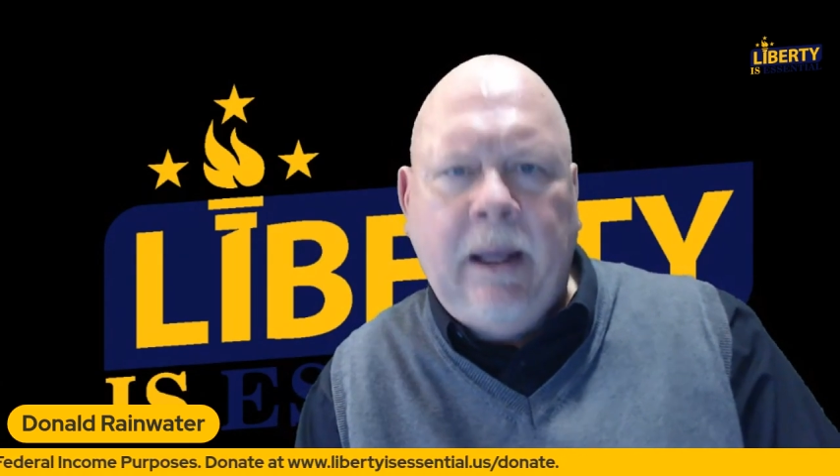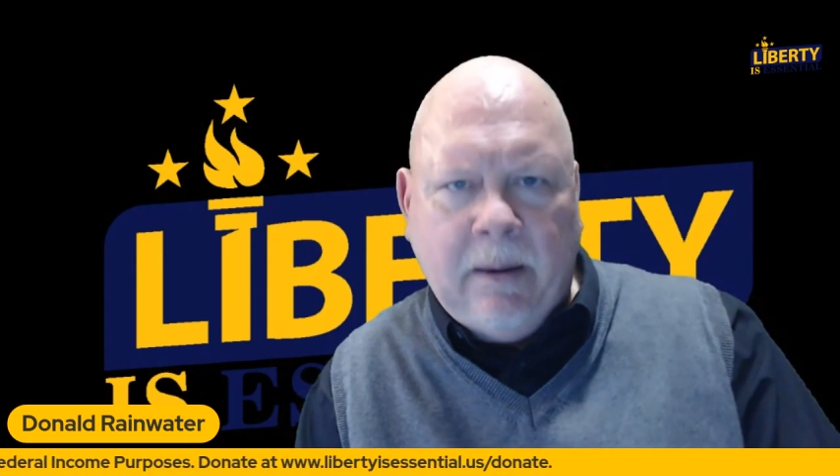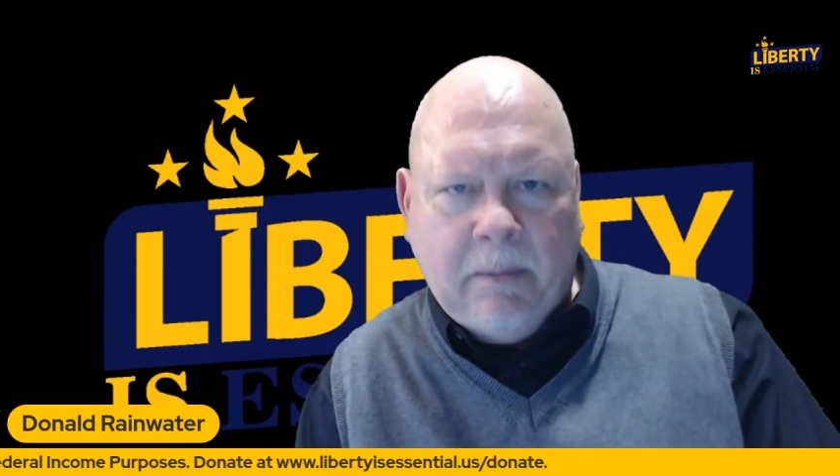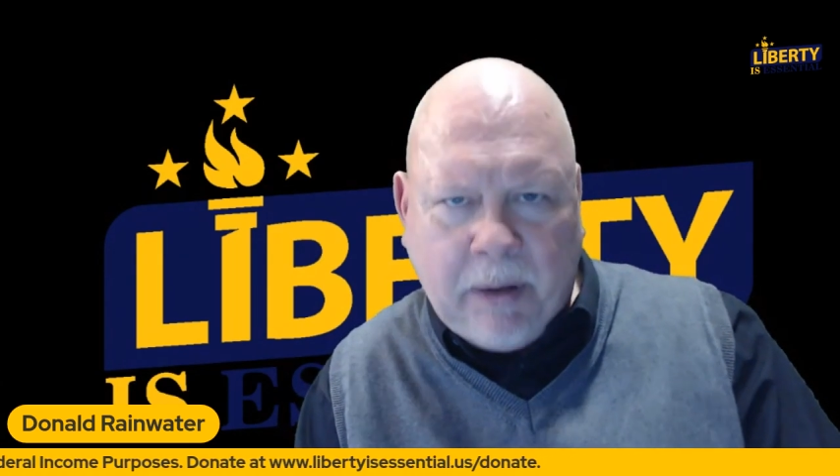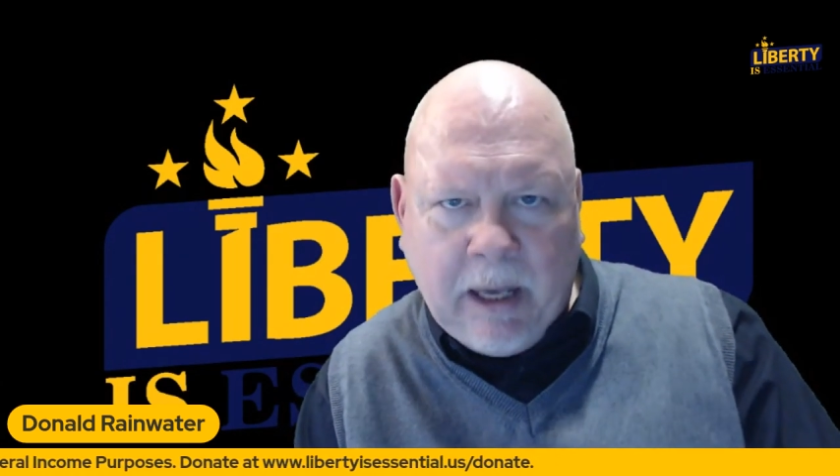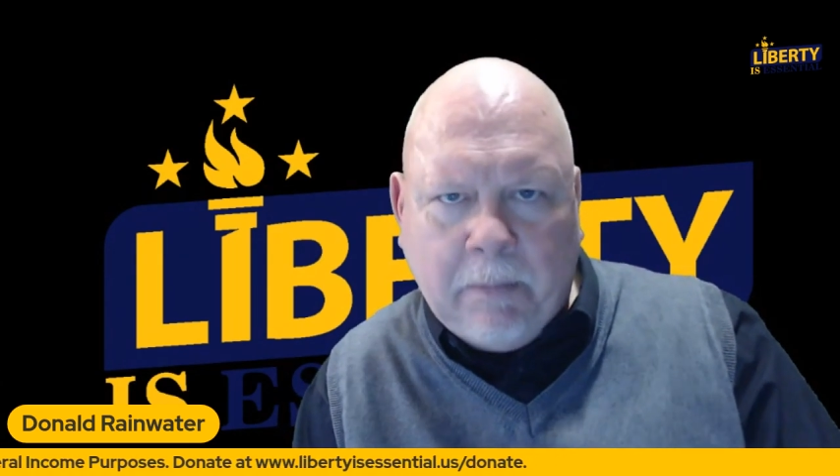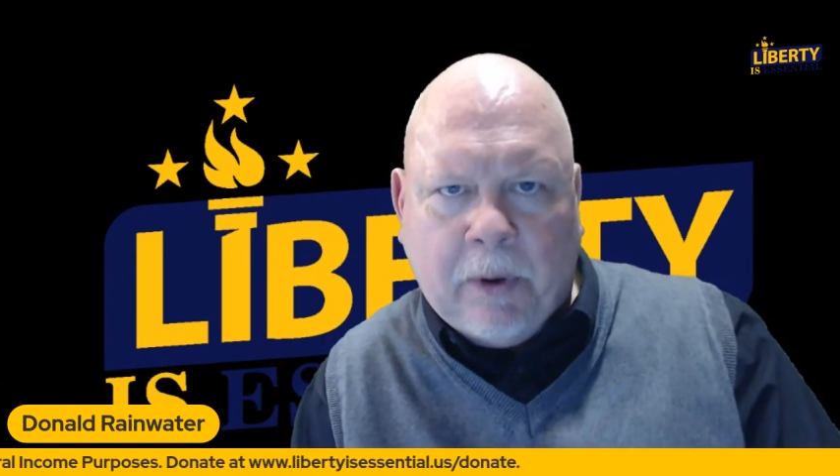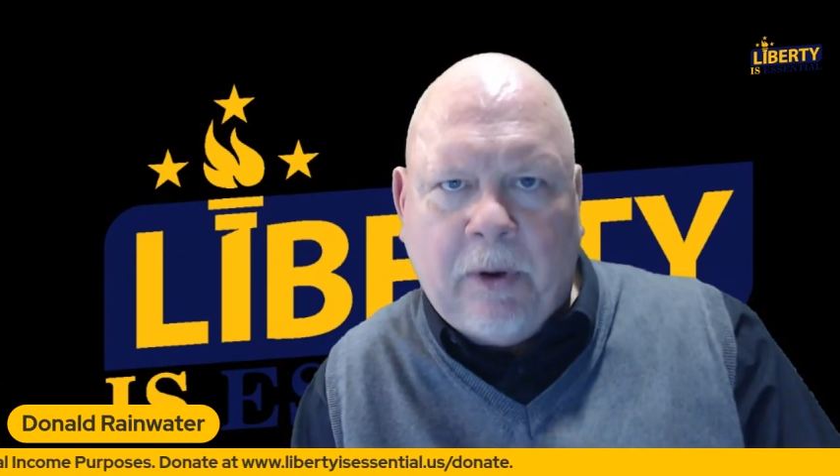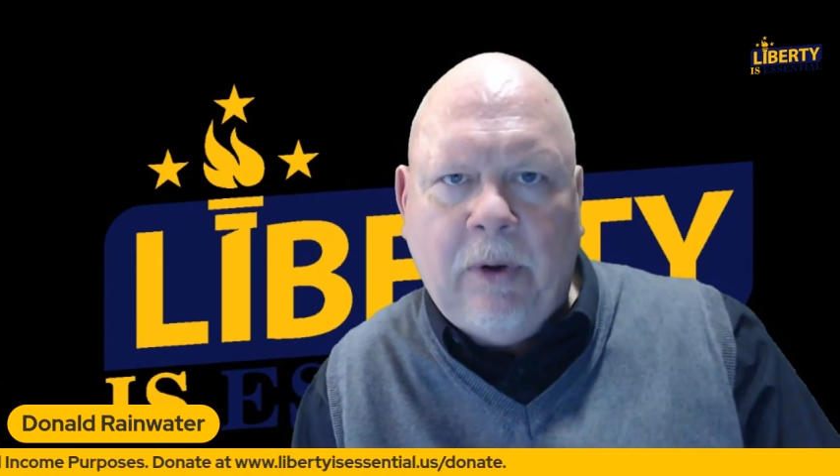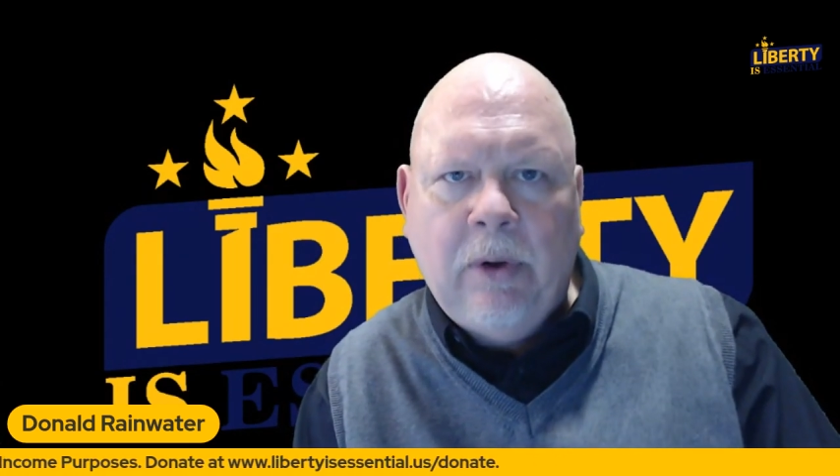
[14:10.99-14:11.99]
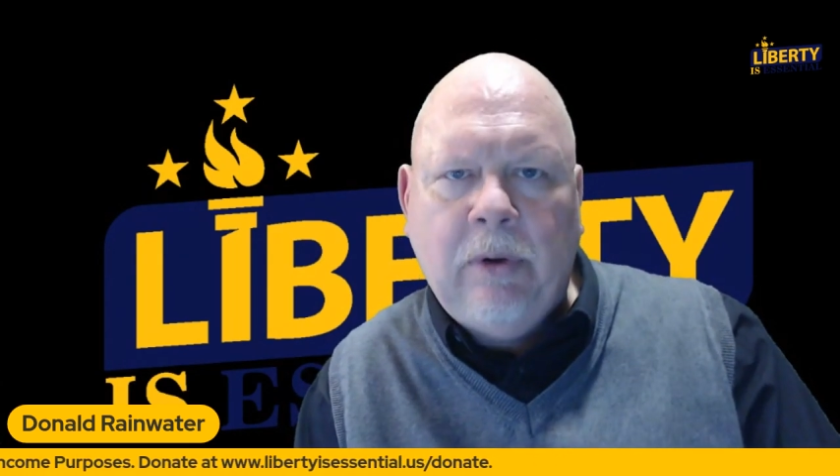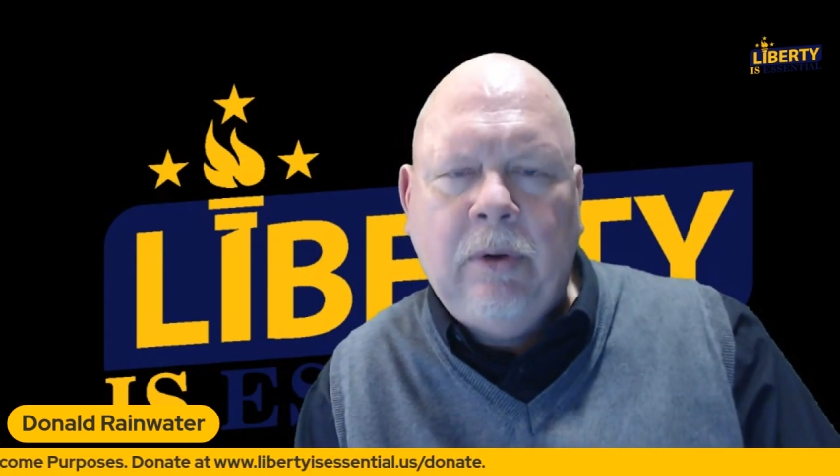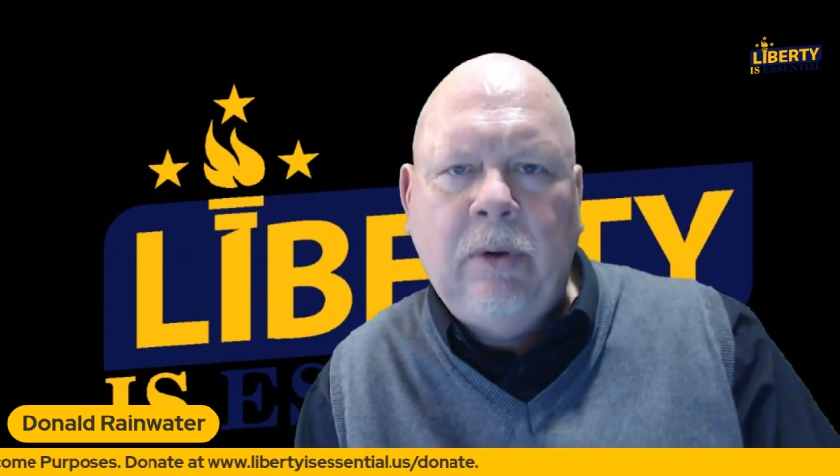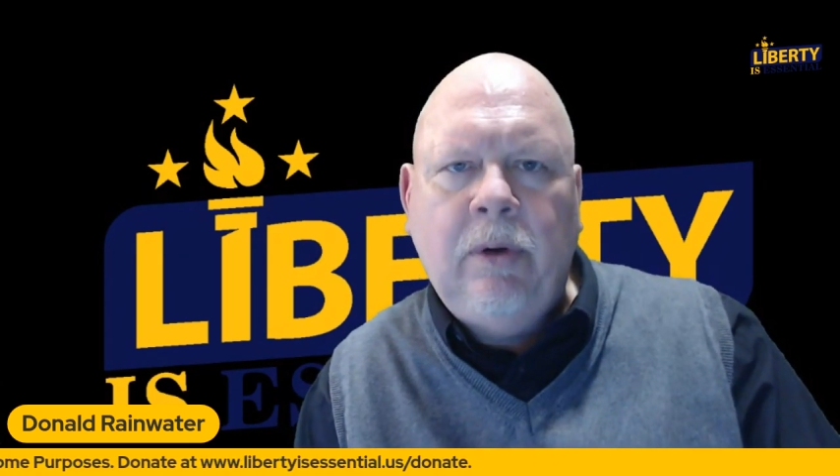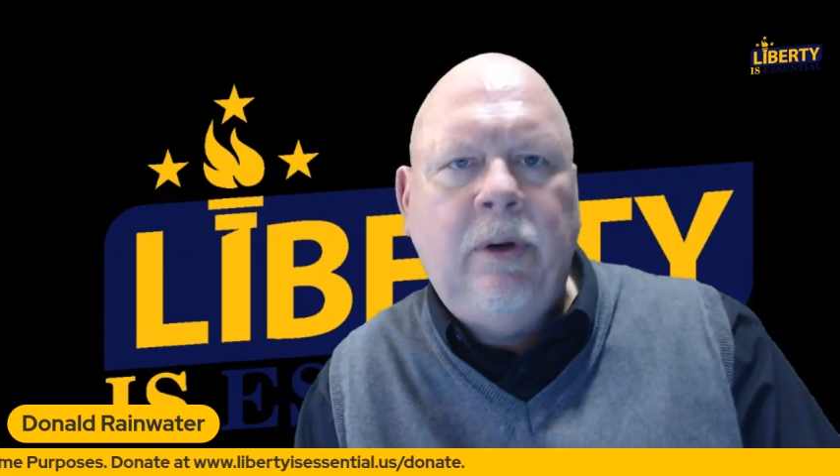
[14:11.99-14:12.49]
the people.
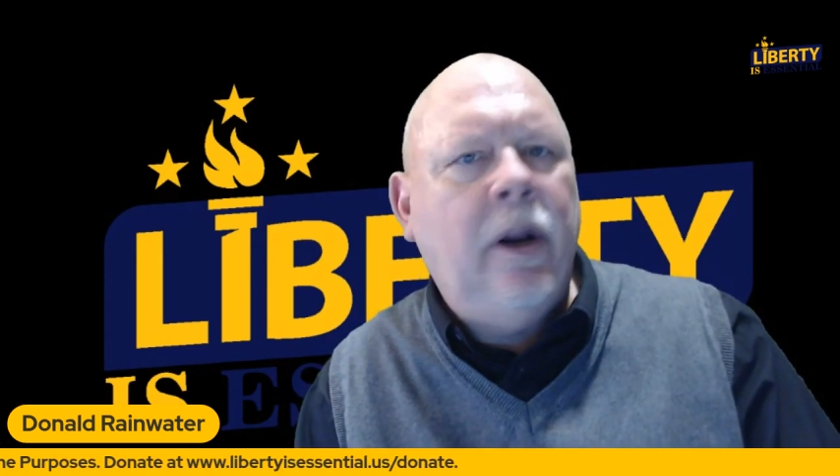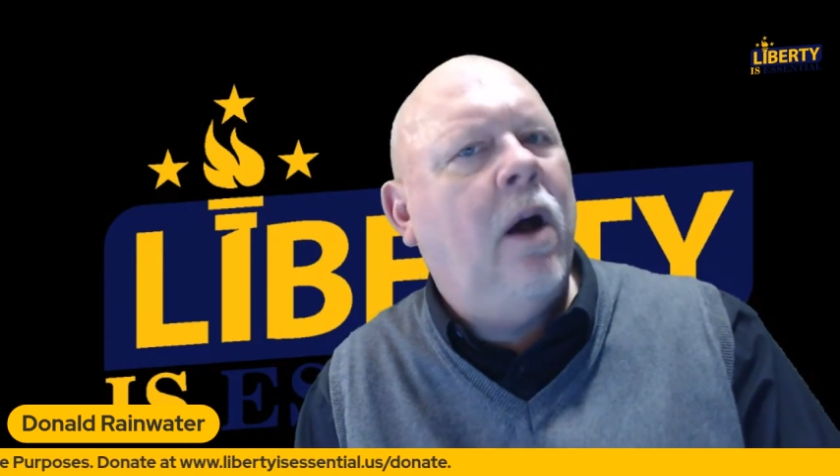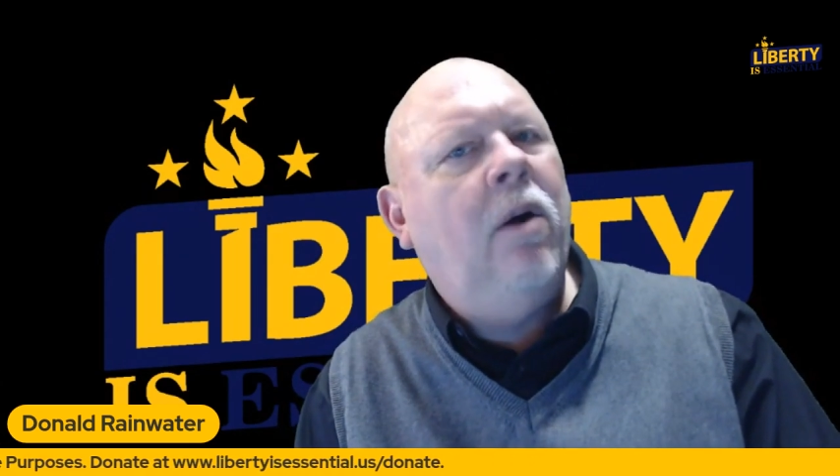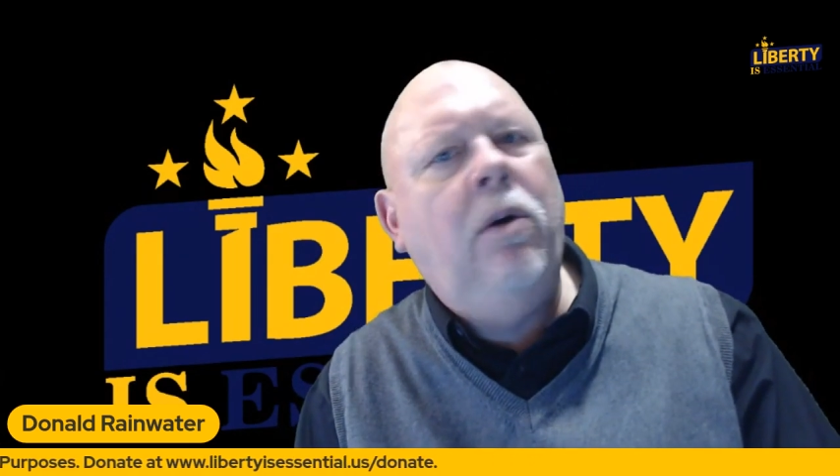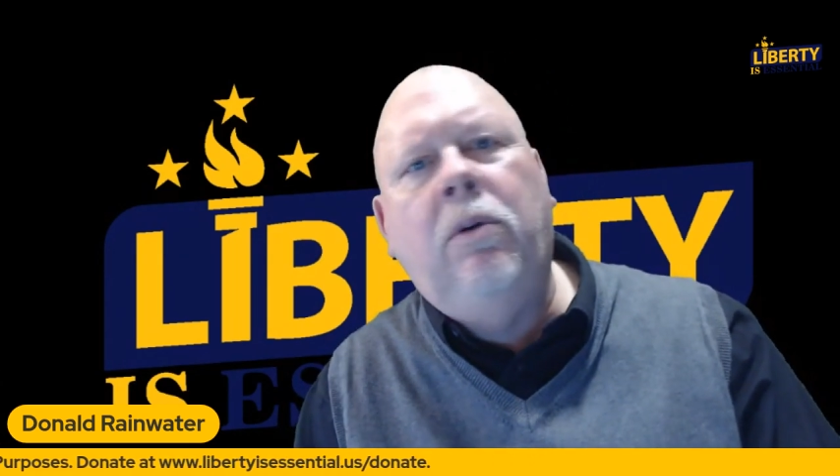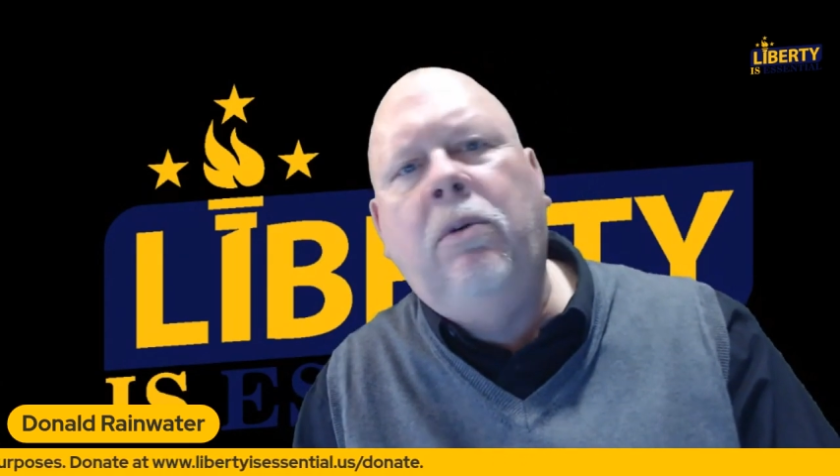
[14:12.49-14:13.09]
No.